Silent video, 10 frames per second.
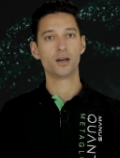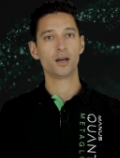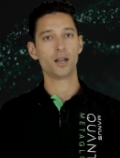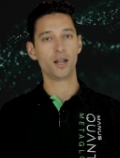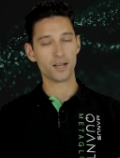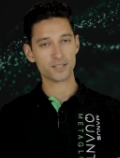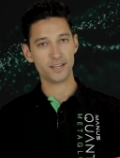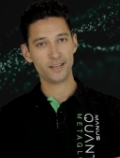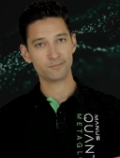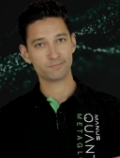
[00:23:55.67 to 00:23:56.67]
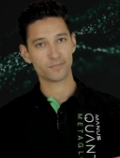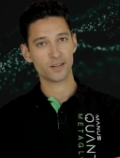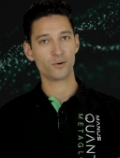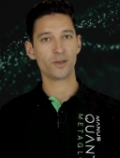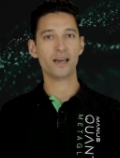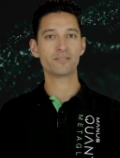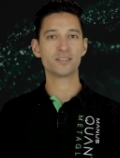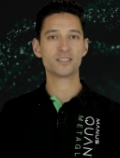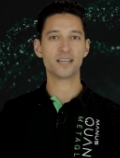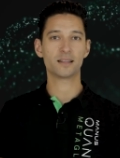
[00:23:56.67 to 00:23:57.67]
Lastly, we
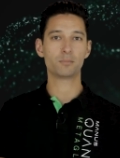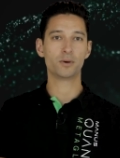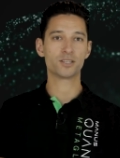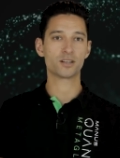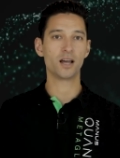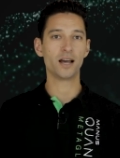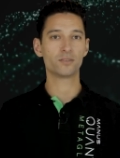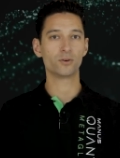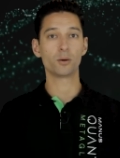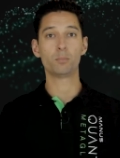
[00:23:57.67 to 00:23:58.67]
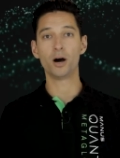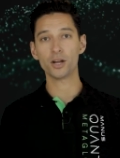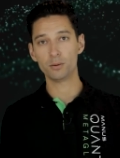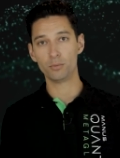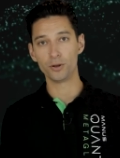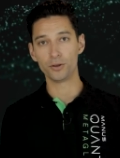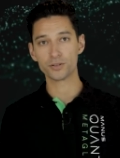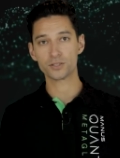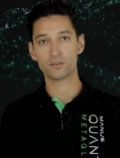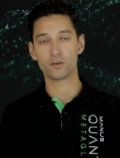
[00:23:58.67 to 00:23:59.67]
haven't shed much light on the partner
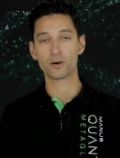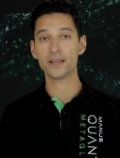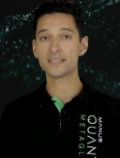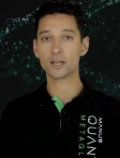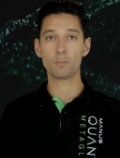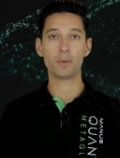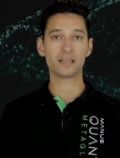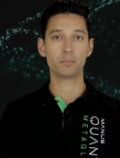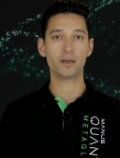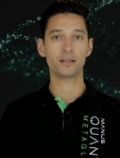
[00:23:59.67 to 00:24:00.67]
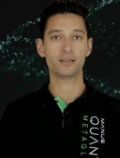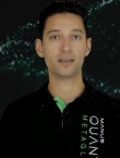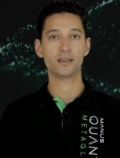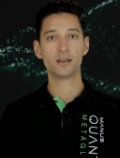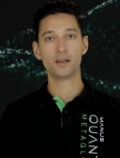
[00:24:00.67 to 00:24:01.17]
models for easy compatibility